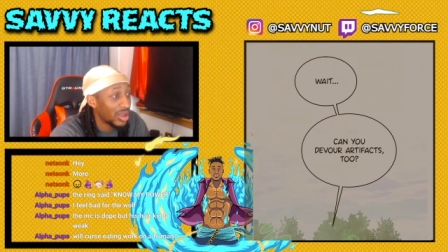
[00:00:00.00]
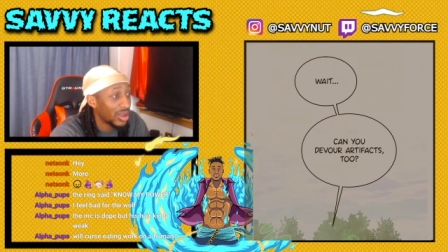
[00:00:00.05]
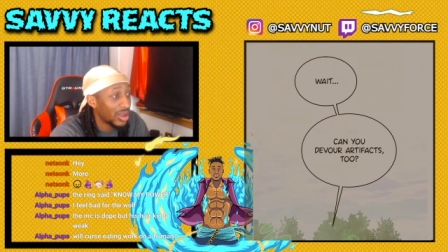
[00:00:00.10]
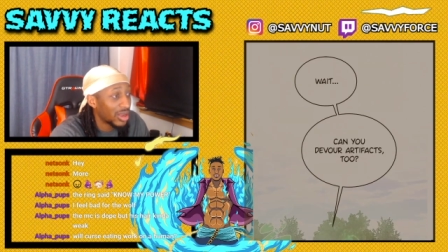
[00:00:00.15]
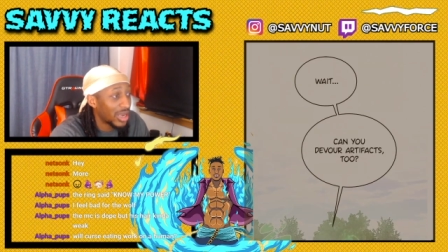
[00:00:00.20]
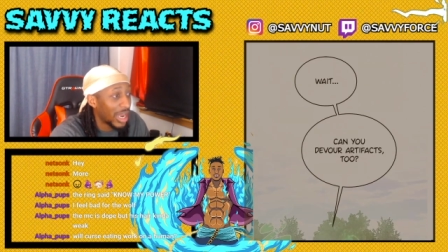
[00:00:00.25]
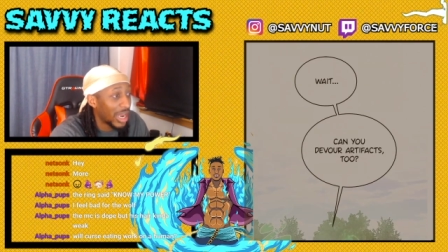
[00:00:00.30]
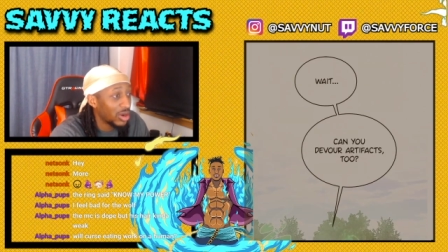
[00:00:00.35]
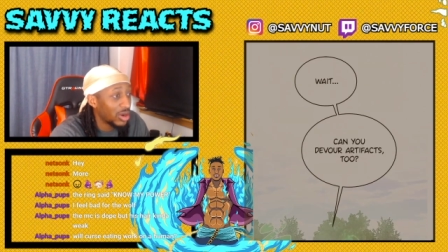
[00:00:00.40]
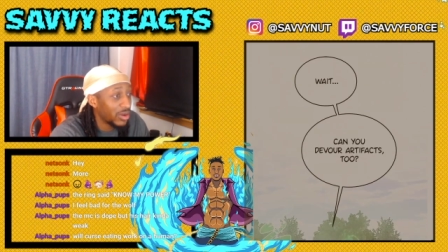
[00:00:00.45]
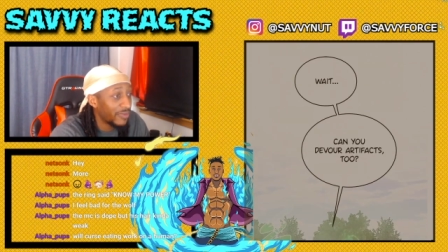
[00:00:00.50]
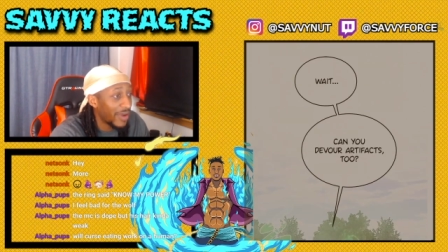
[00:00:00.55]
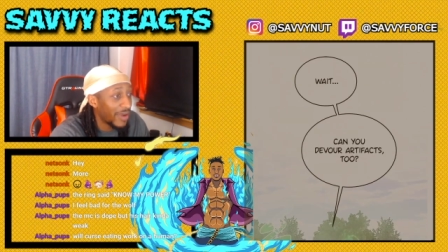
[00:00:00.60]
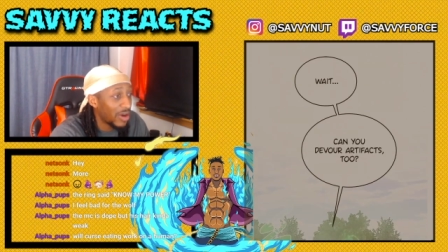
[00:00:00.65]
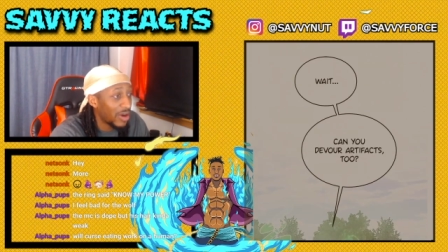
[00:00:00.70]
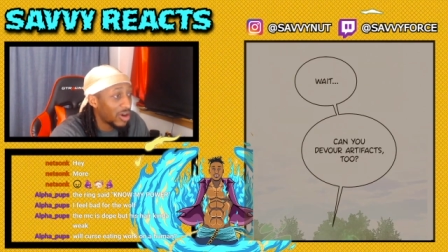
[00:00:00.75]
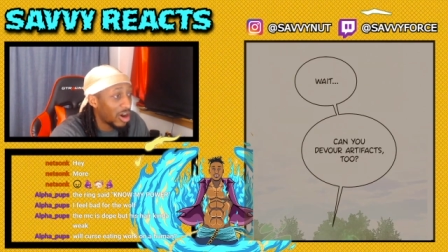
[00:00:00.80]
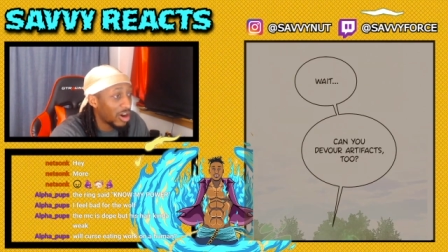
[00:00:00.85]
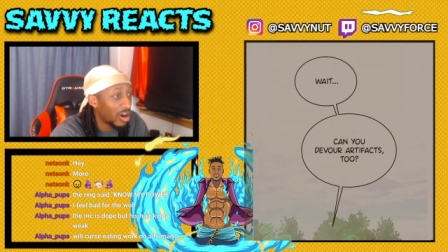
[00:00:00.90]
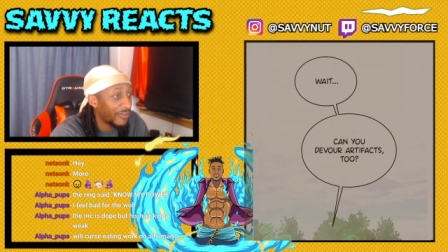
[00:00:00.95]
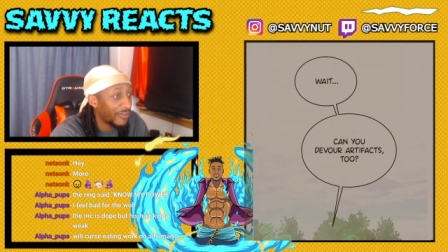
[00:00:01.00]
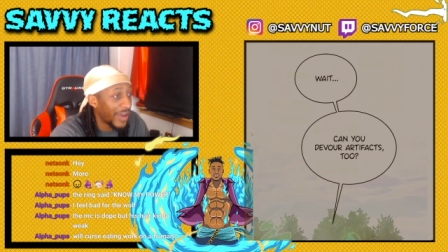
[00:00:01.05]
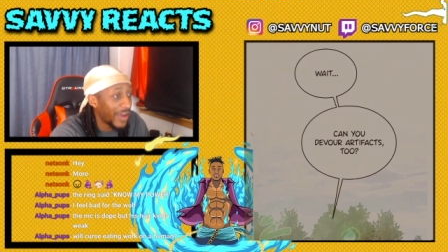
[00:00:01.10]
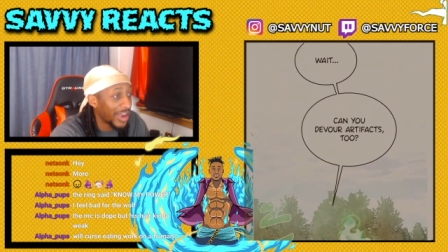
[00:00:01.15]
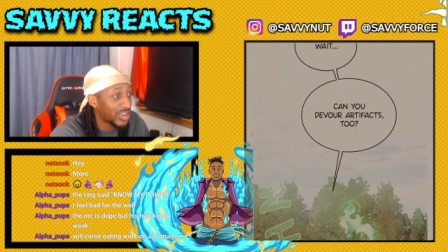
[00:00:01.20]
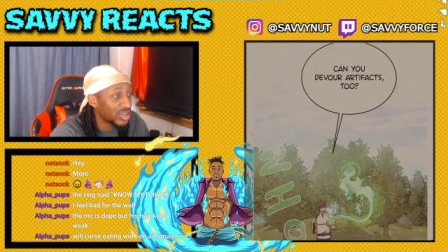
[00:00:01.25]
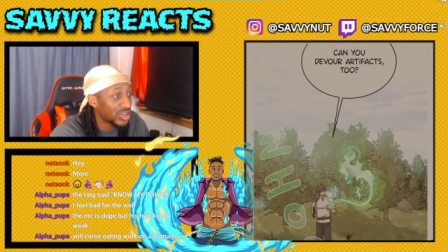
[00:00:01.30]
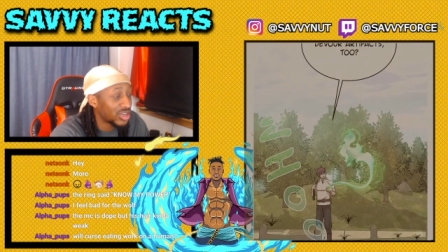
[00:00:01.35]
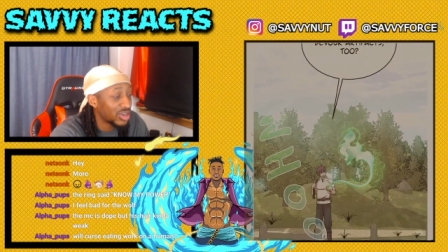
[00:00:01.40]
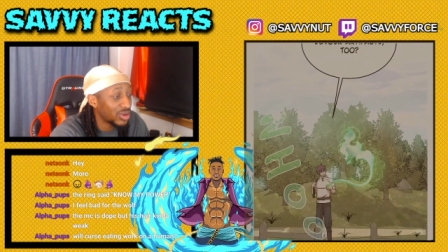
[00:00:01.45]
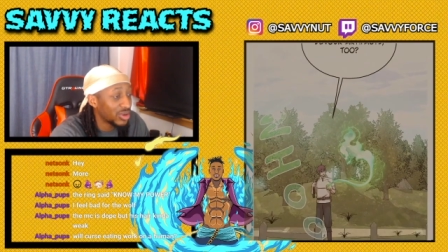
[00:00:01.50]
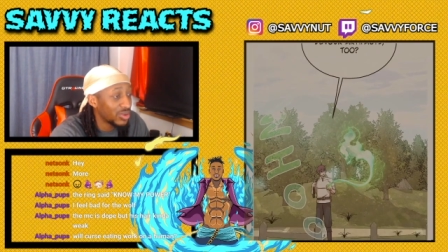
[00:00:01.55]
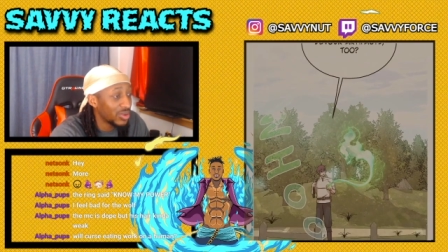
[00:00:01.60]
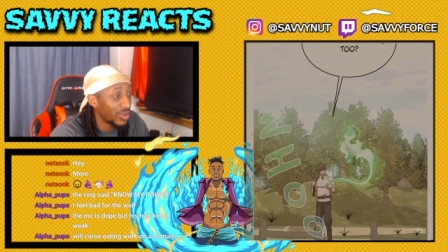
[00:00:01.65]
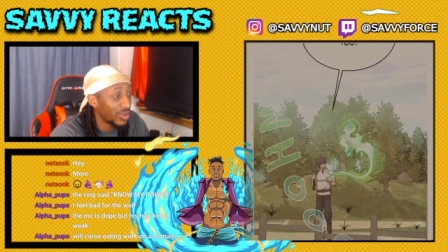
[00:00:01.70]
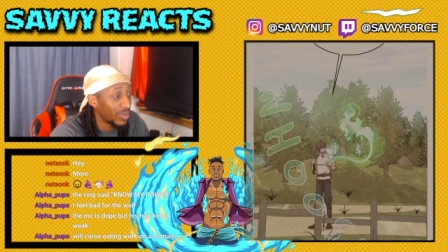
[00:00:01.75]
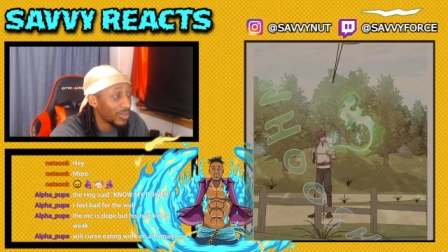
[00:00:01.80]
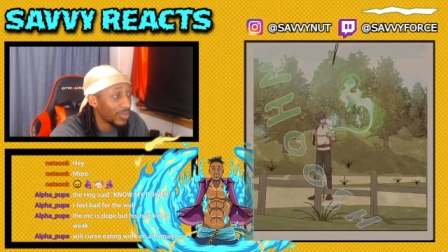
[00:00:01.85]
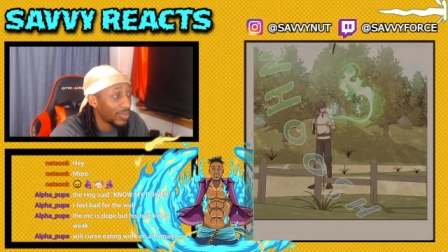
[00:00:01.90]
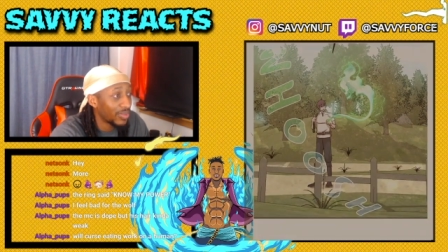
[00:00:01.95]
can you devour artifacts too?
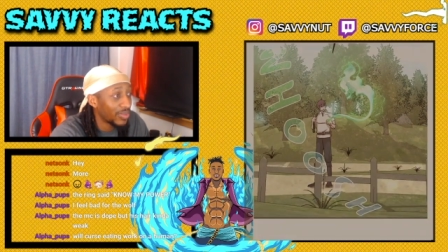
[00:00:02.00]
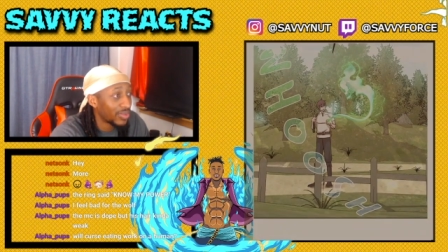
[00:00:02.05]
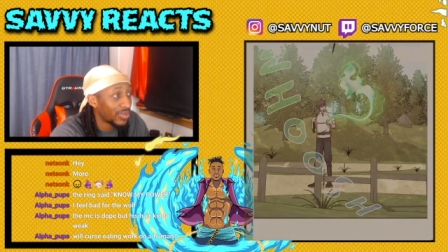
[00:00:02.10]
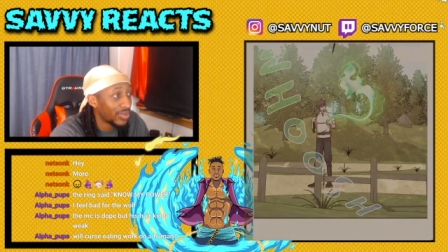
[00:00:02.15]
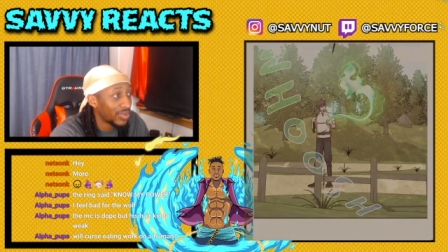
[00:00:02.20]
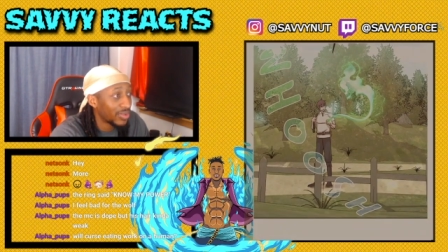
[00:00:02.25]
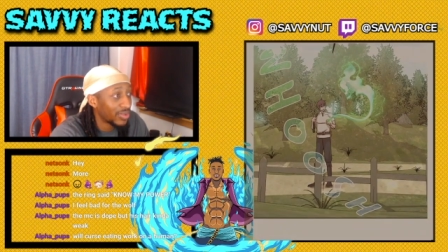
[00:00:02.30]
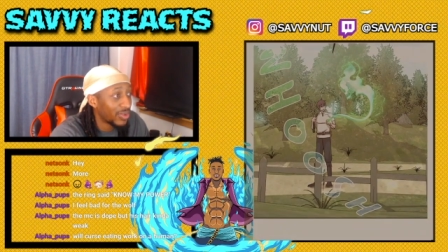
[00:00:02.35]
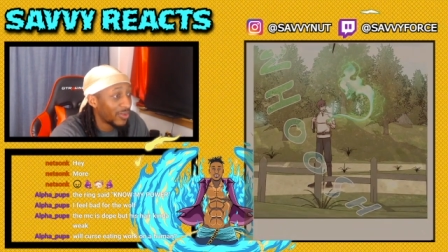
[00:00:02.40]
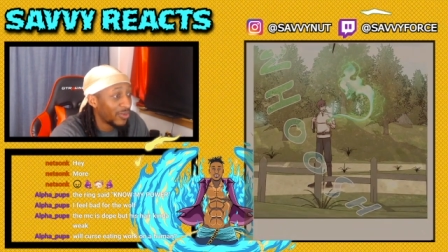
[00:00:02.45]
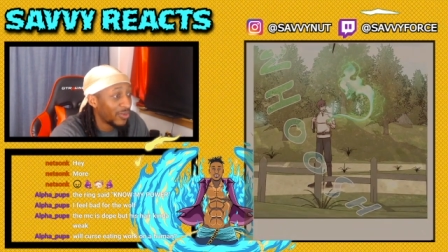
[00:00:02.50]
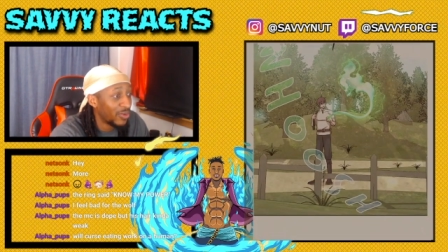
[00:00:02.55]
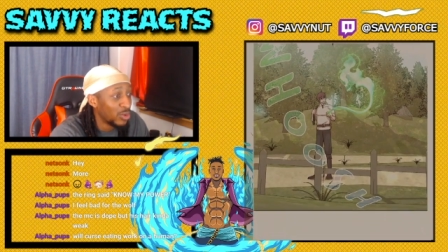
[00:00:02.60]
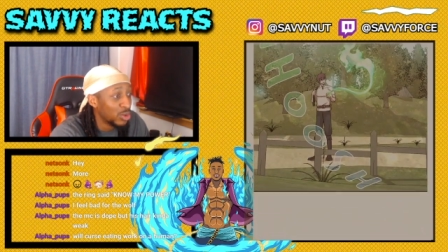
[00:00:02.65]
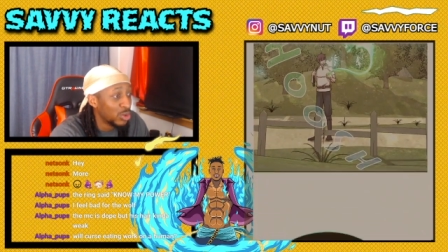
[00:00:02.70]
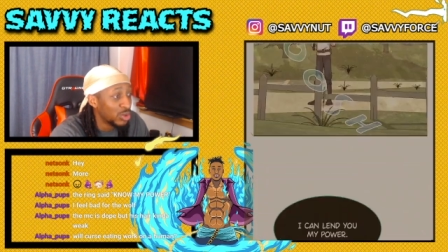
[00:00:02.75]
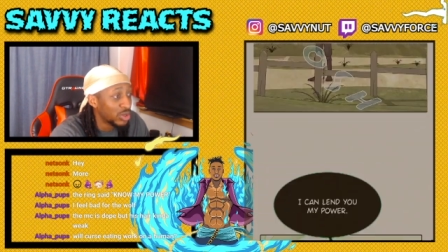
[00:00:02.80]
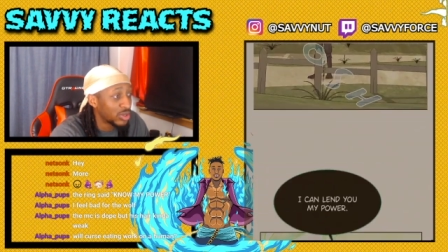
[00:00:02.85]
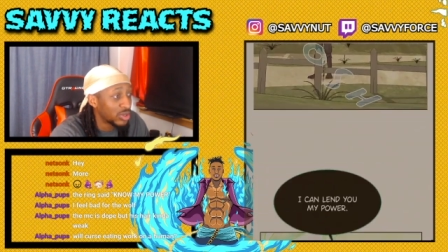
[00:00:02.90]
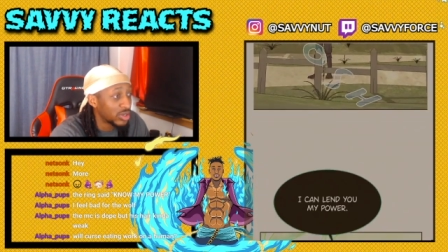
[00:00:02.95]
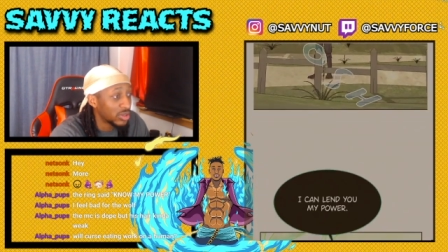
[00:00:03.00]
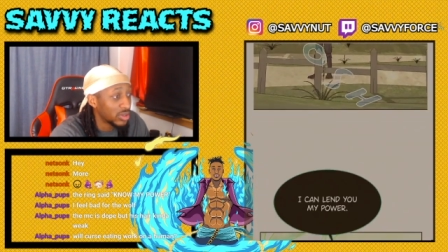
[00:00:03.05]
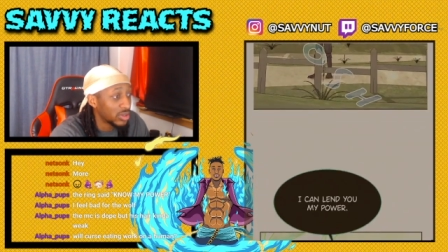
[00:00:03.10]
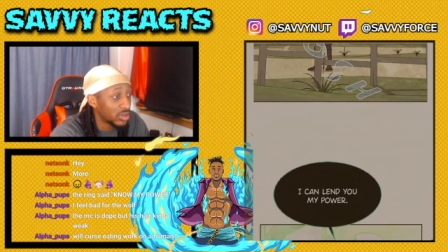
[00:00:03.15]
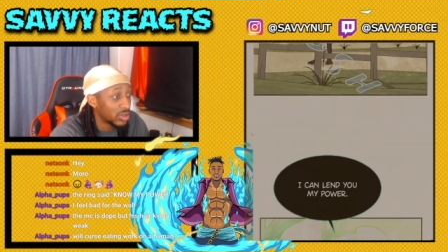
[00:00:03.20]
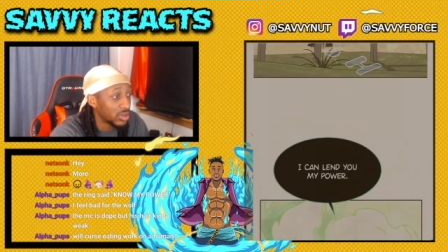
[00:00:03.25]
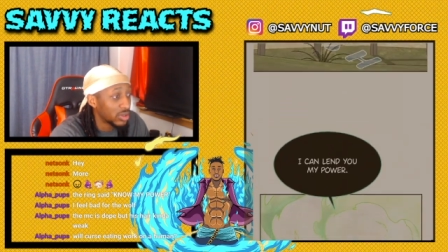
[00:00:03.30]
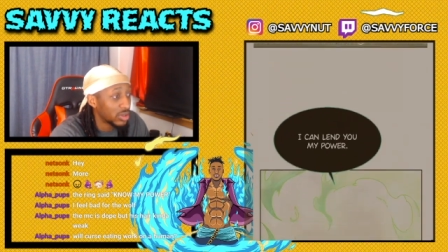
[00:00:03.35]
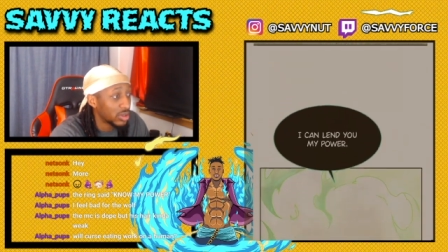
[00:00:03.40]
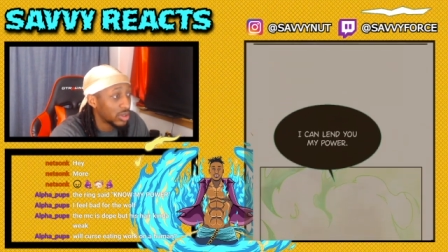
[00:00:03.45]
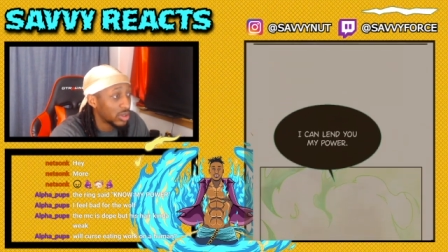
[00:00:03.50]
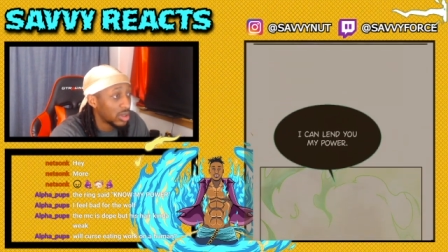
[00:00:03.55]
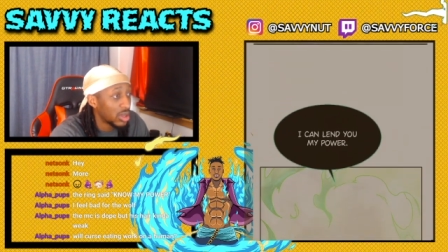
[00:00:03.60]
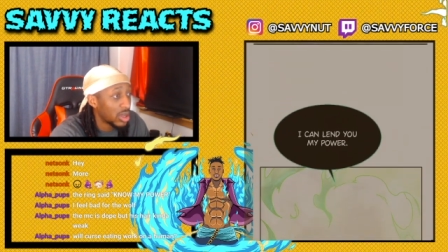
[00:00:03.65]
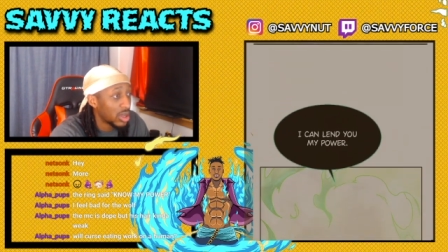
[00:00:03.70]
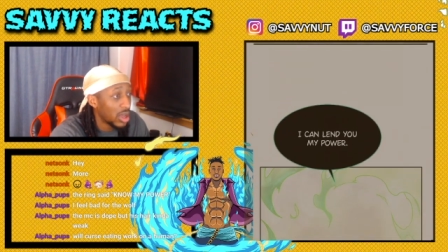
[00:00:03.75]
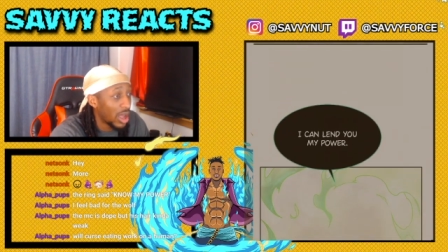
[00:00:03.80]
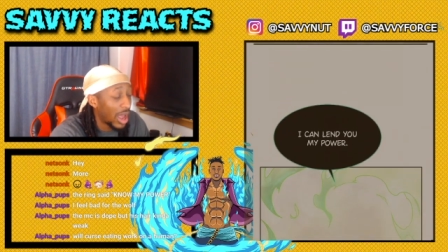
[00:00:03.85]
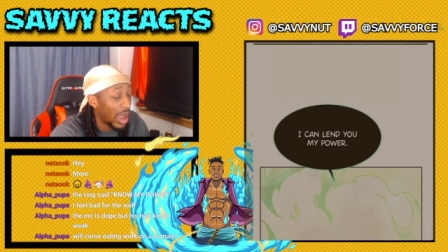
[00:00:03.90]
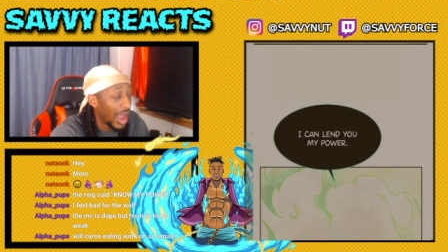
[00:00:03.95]
Foosh.
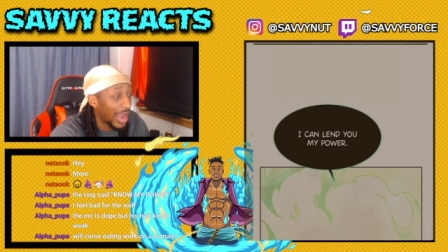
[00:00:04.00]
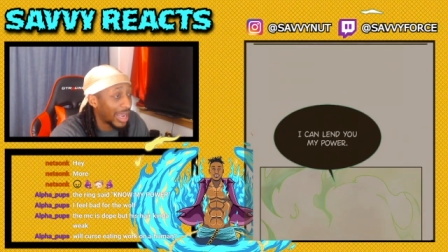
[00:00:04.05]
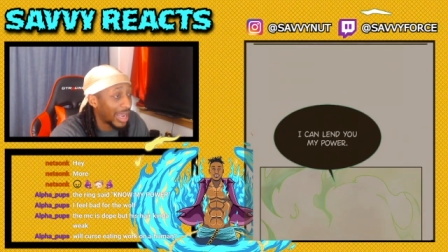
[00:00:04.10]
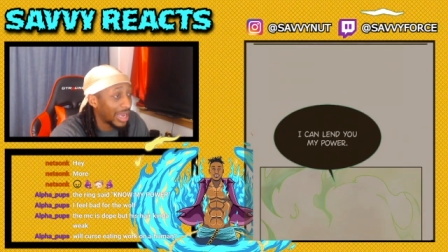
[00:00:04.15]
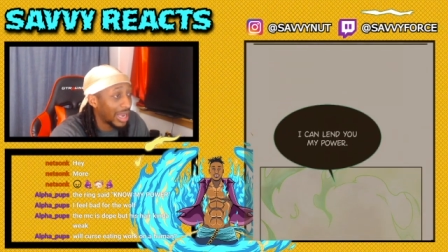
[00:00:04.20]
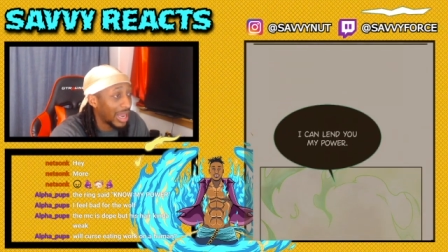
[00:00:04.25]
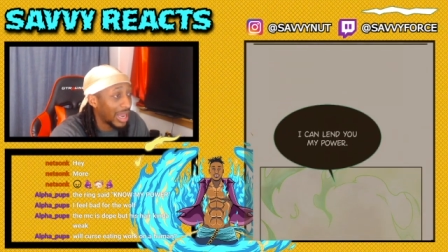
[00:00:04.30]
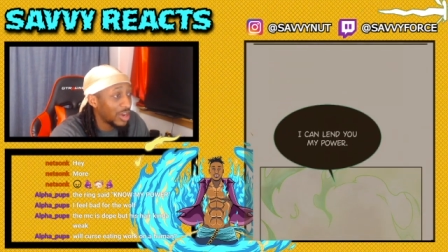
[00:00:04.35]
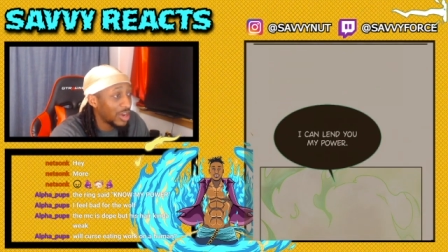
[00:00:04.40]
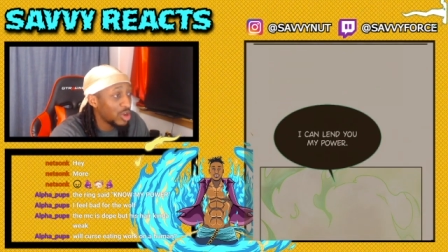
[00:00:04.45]
I can lend